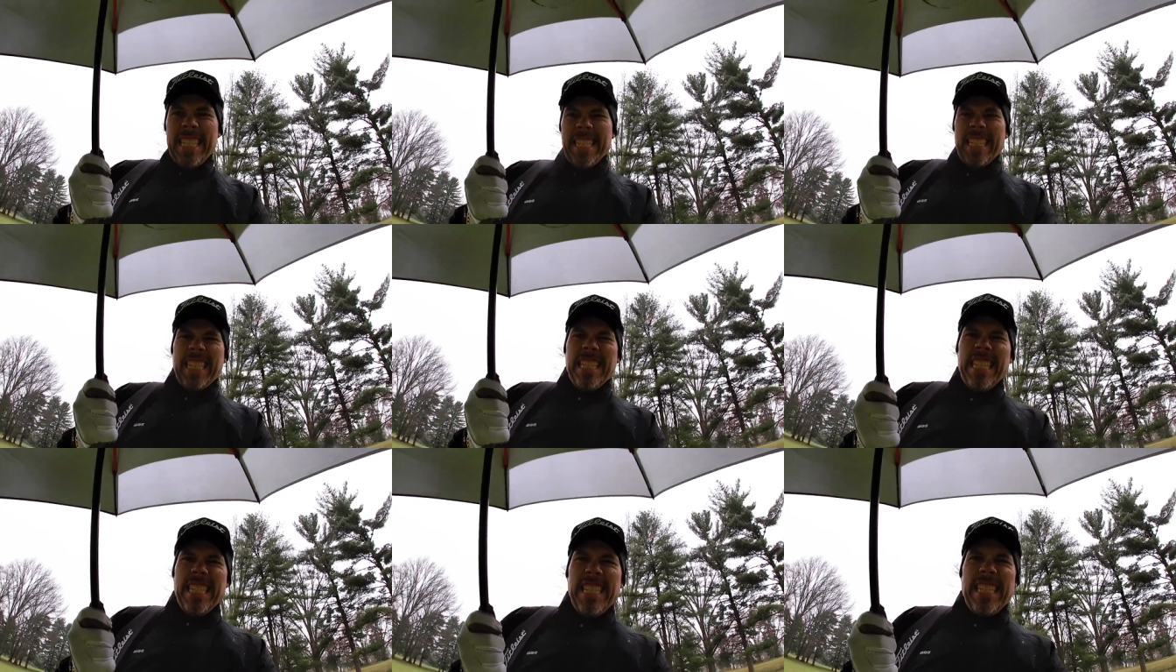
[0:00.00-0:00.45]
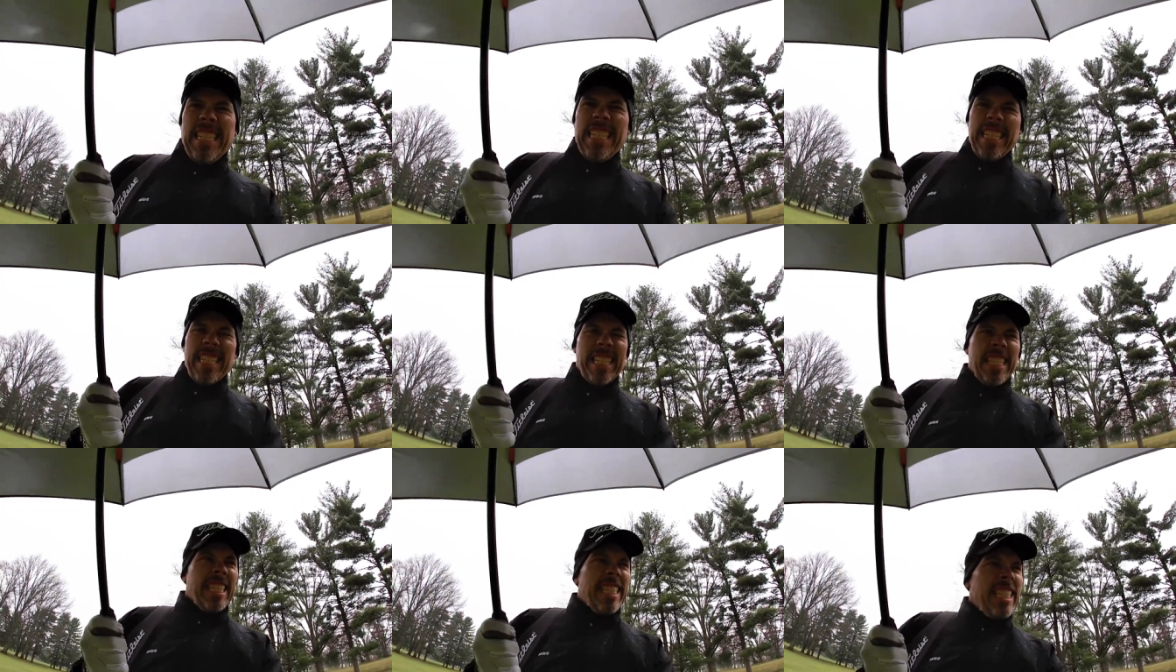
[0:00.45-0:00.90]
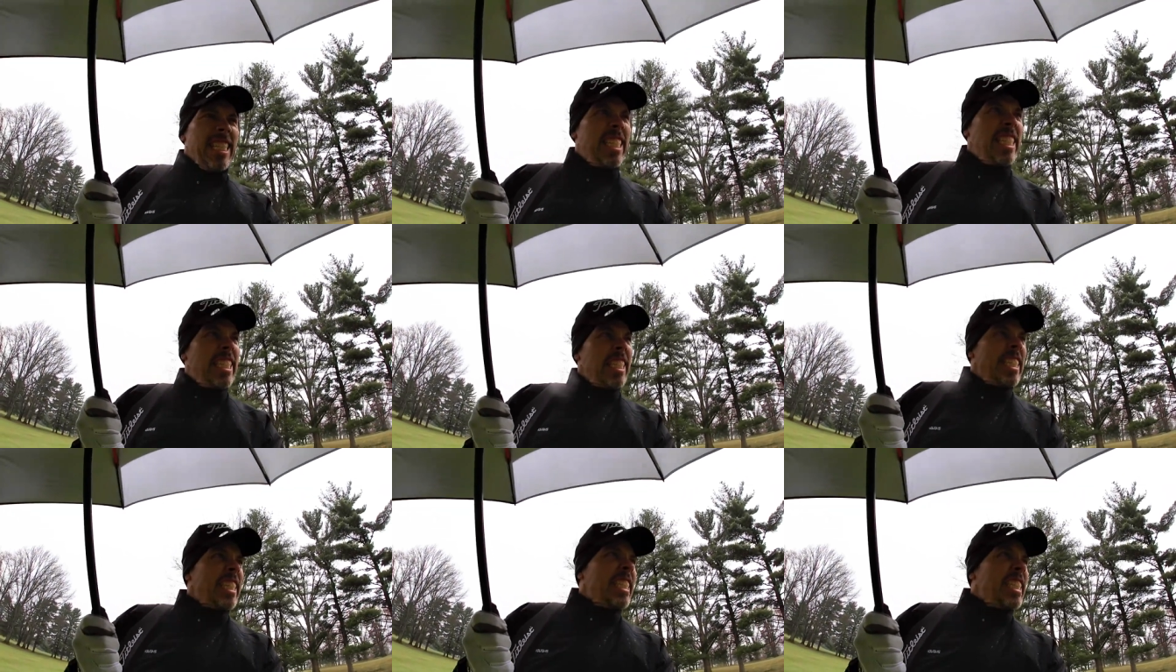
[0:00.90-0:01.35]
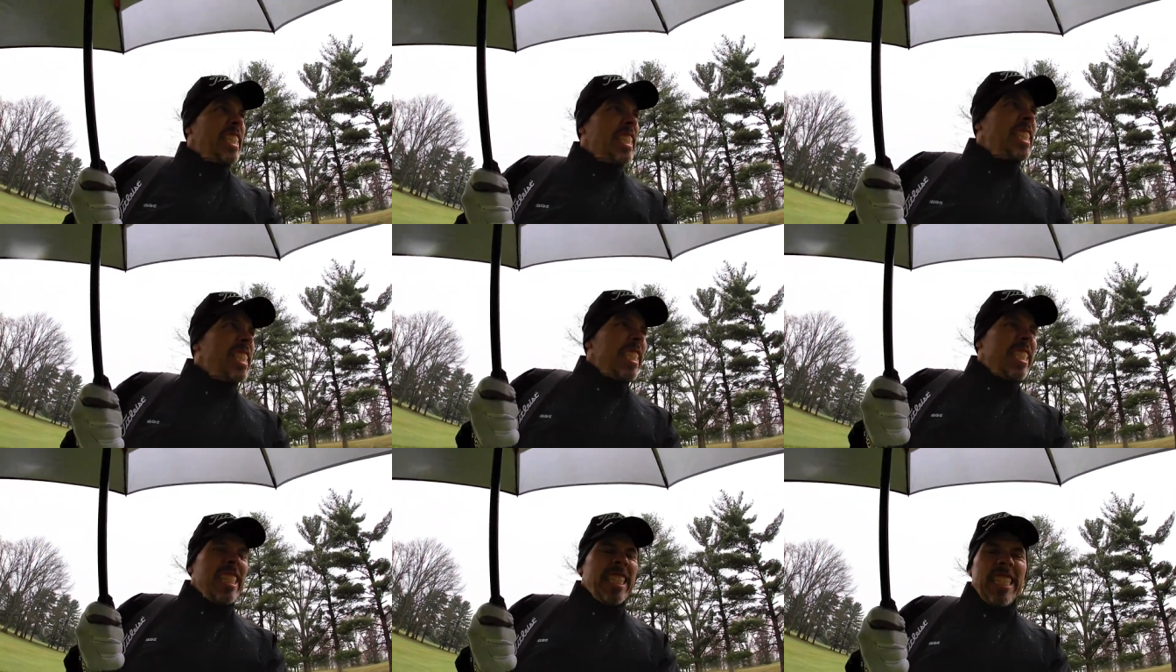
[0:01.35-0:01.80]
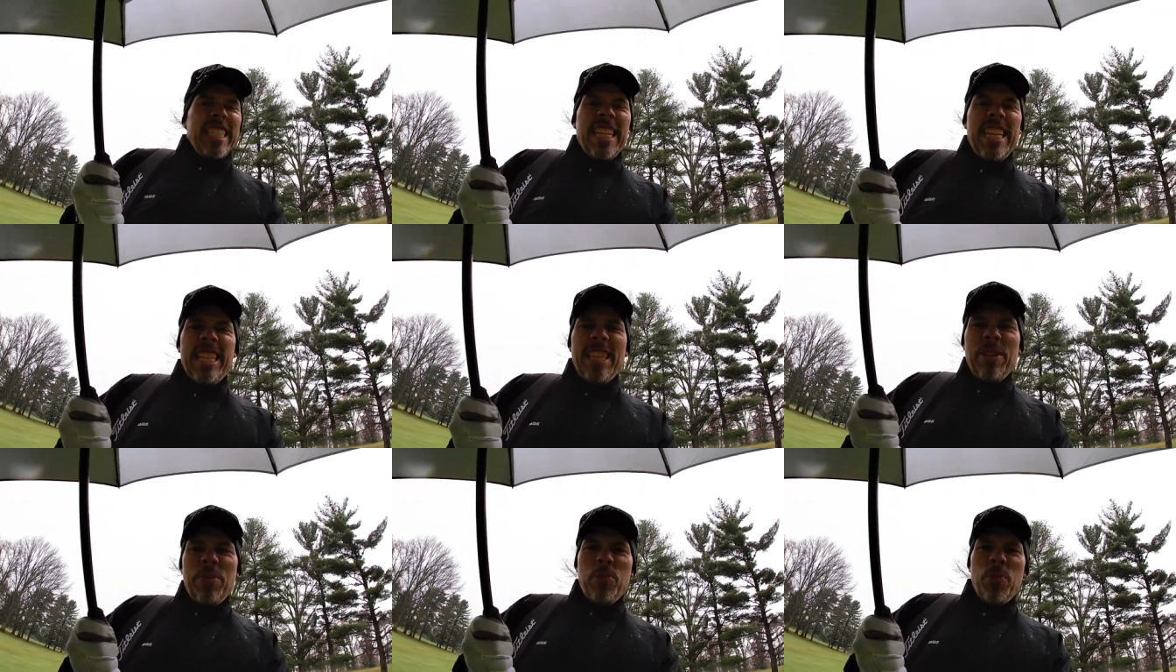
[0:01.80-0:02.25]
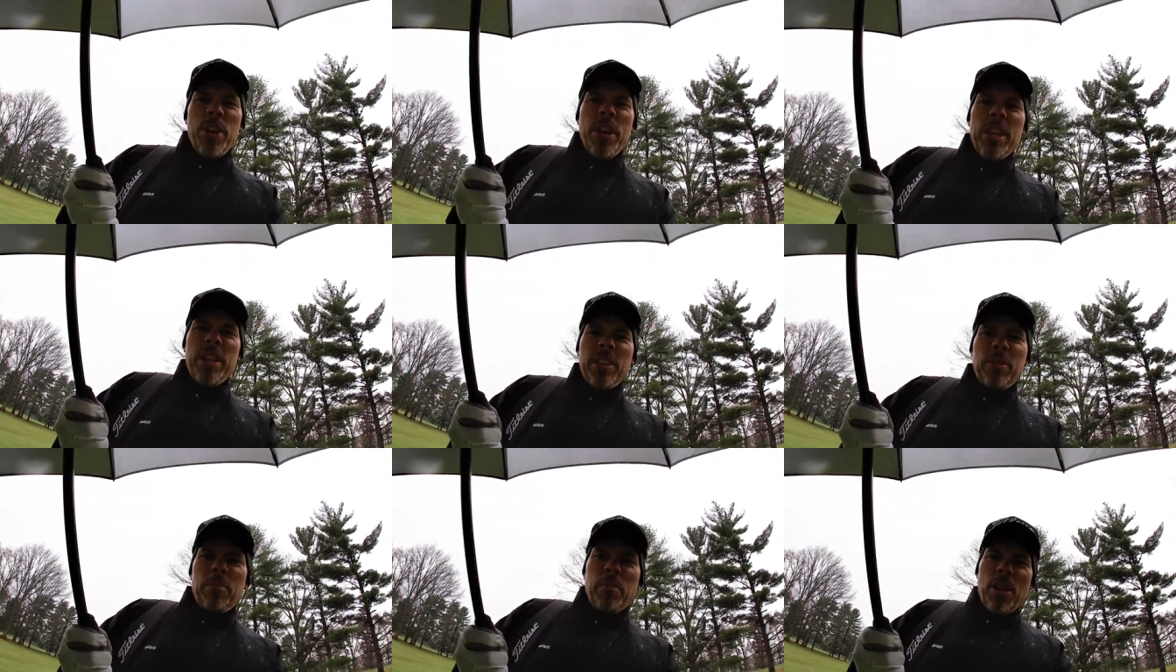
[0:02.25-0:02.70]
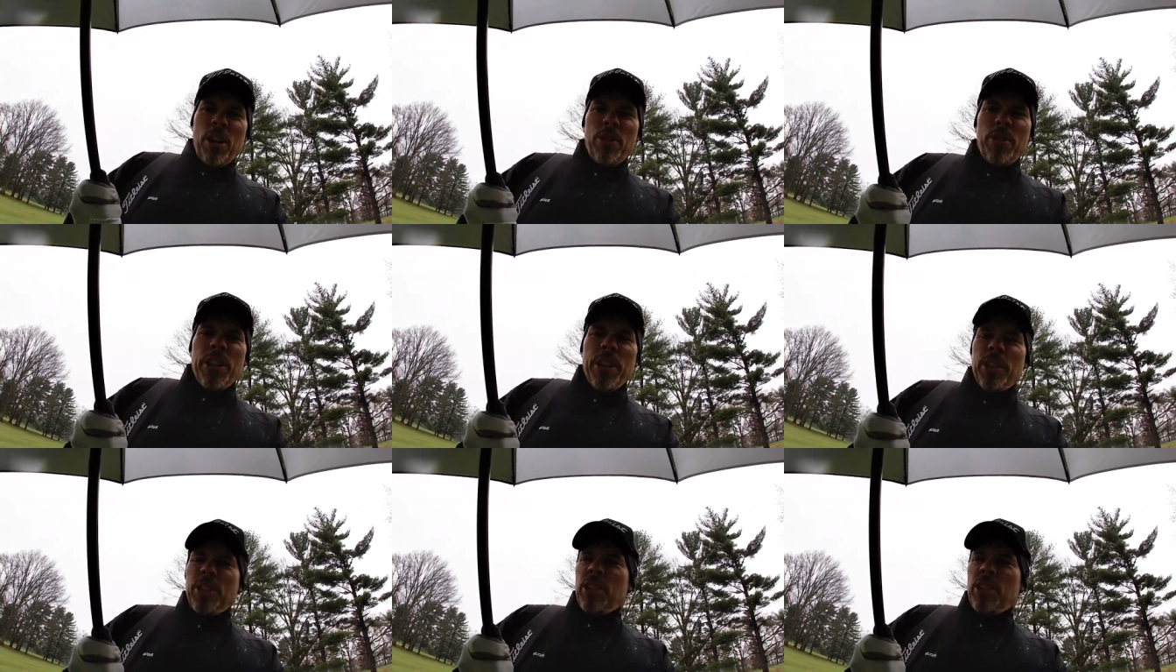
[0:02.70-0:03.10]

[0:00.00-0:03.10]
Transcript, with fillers: Aye. And the wind is blowing